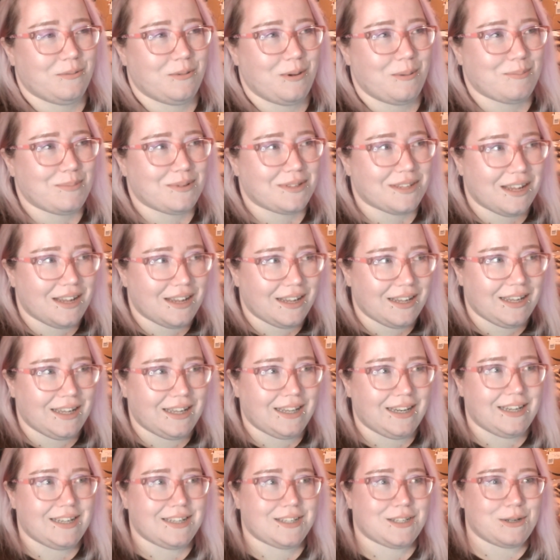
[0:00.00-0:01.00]
website
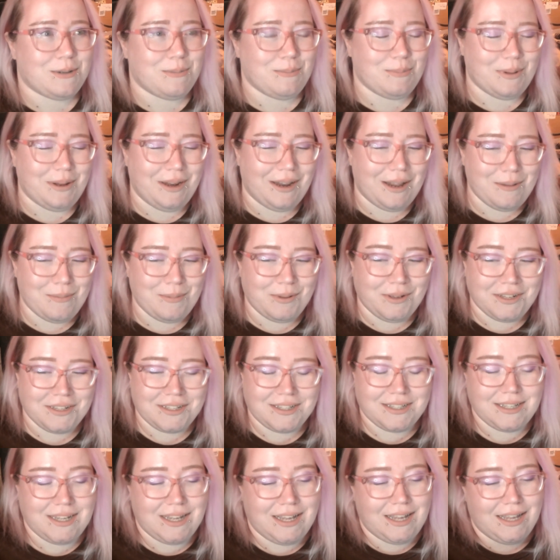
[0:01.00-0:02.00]
and his company
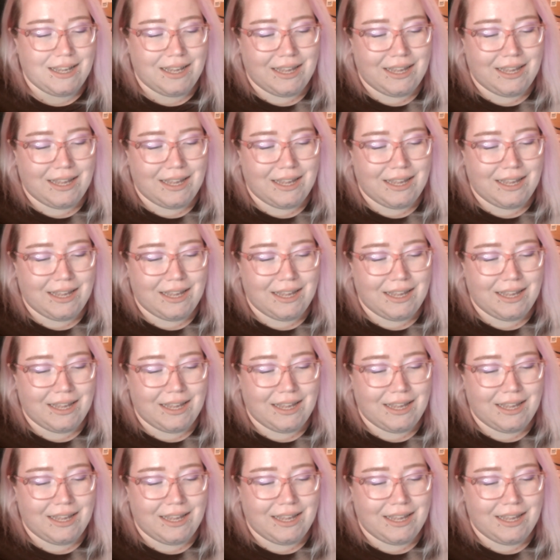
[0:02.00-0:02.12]
because